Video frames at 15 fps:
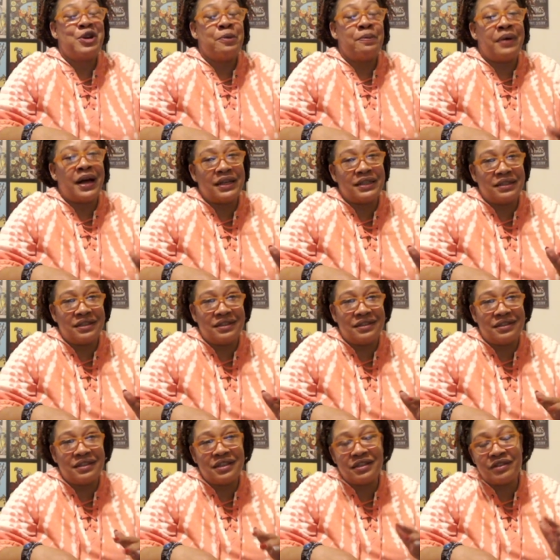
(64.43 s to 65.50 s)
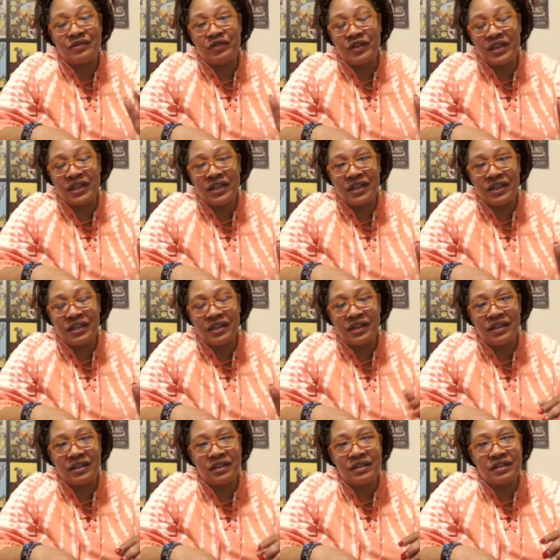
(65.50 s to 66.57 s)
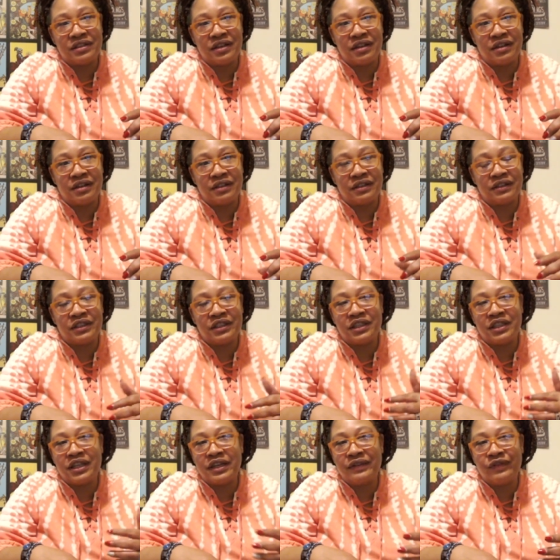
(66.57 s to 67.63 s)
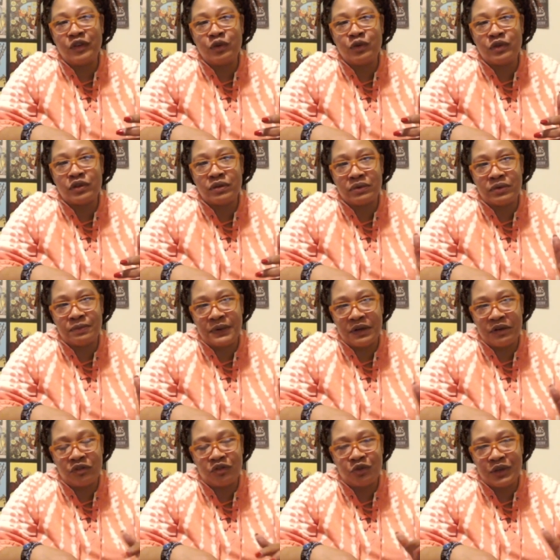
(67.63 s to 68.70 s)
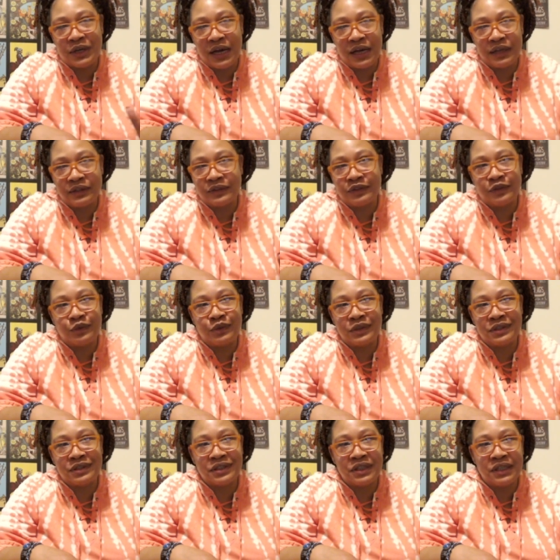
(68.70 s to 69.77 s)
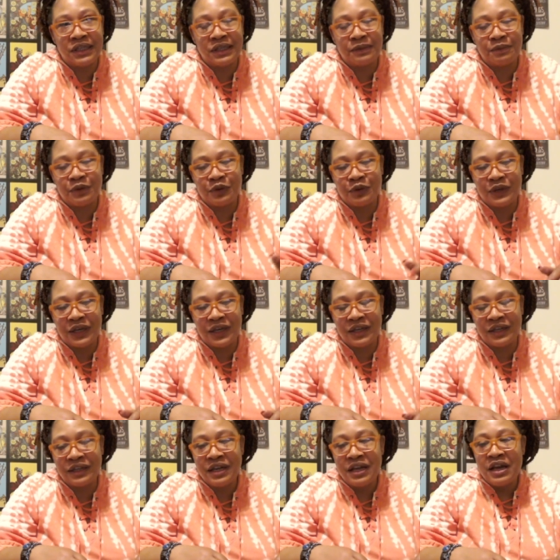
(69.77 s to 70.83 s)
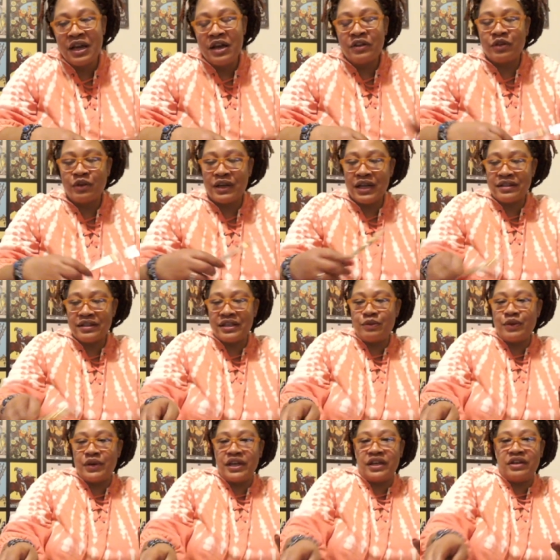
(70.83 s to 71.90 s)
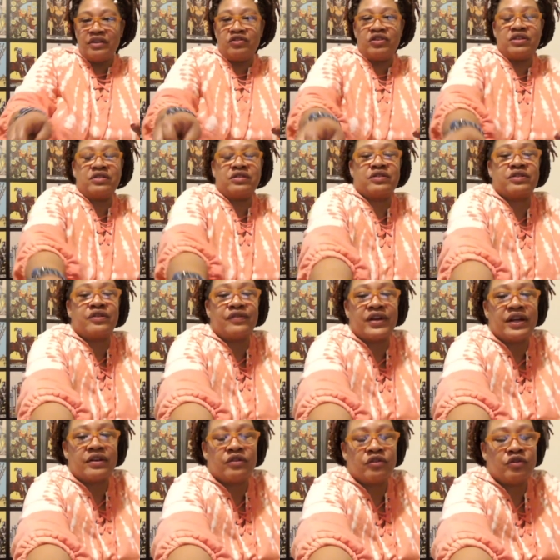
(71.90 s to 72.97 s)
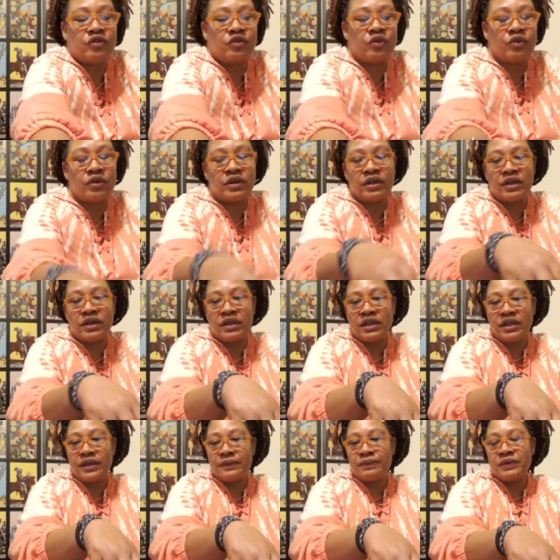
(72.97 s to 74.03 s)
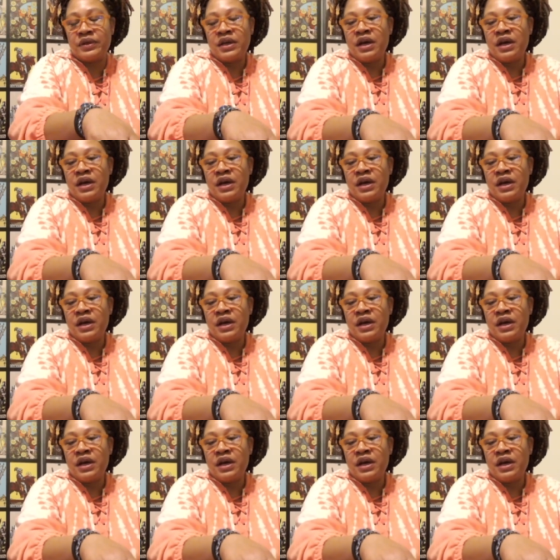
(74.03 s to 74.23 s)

Pisces, this reading is uh, to give you some spiritual guidance through this eclipse, okay? So let's see what energies are surrounding you during the eclipse.